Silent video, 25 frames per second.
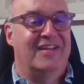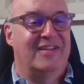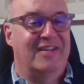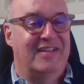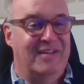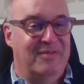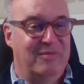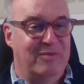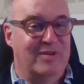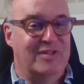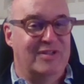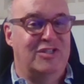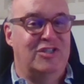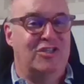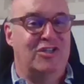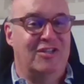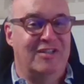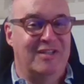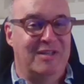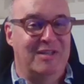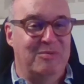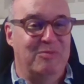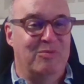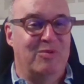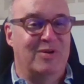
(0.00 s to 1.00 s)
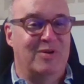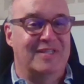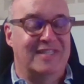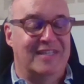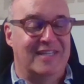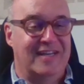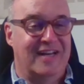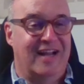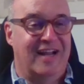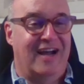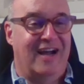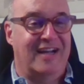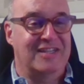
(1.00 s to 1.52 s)
When Jillian was
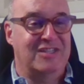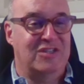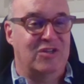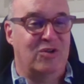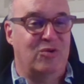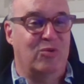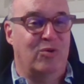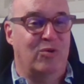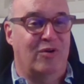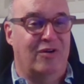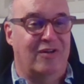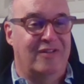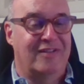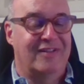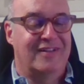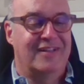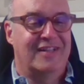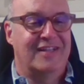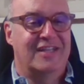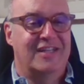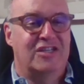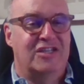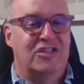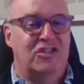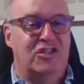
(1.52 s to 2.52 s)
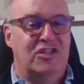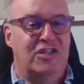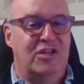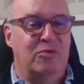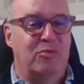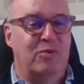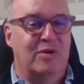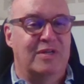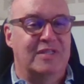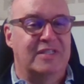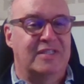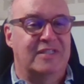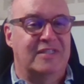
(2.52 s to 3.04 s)
in high school, she
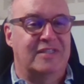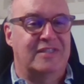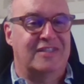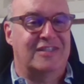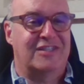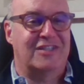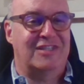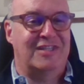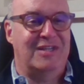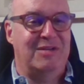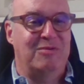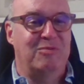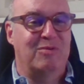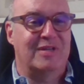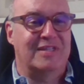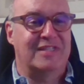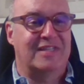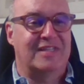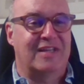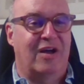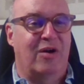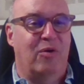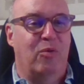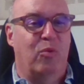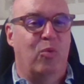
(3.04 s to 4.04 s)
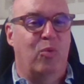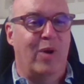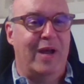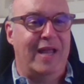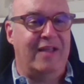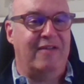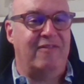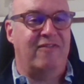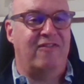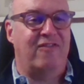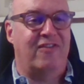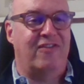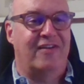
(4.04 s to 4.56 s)
was a
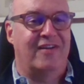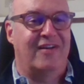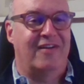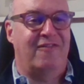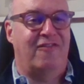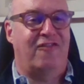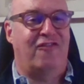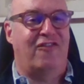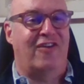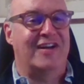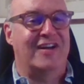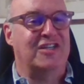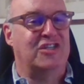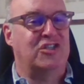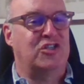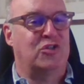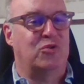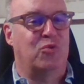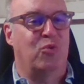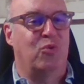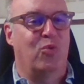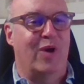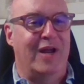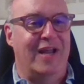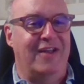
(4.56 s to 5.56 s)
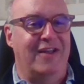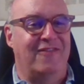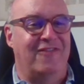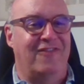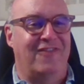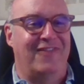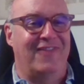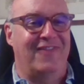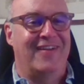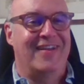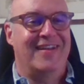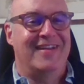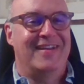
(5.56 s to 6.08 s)
waif, a French waif
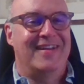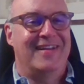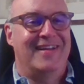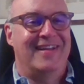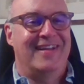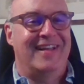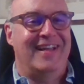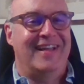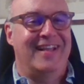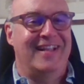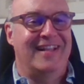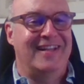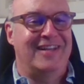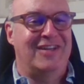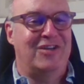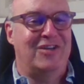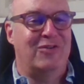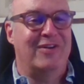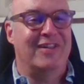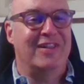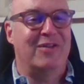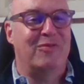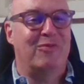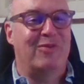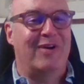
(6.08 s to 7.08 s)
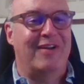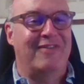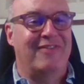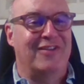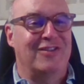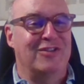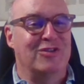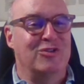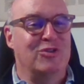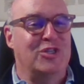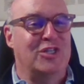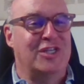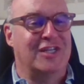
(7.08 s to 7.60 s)
during the
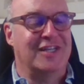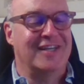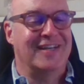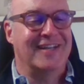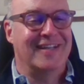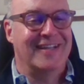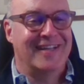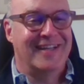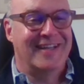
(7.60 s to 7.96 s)
Revolution.